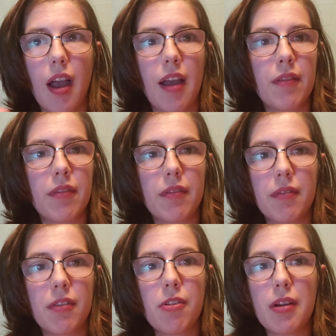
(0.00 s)
I've
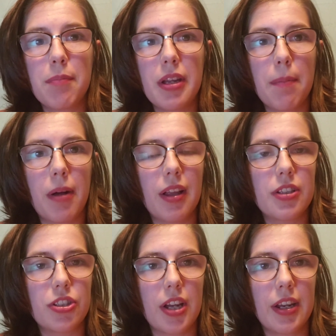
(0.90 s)
you can be
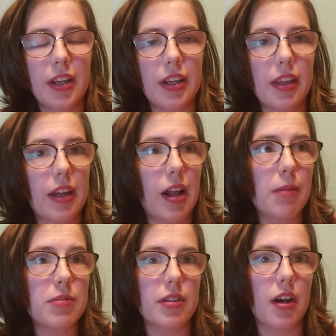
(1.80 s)
apologetic and like,
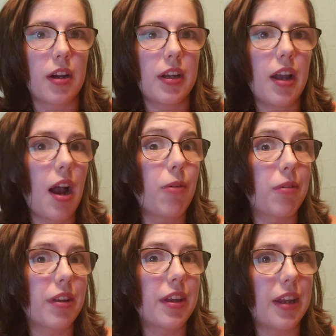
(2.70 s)
I'm sorry, I
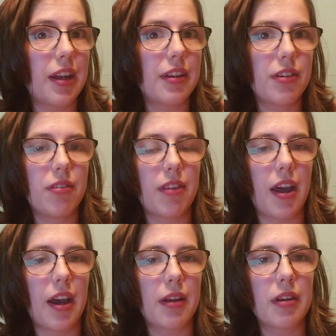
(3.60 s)
really can't do that.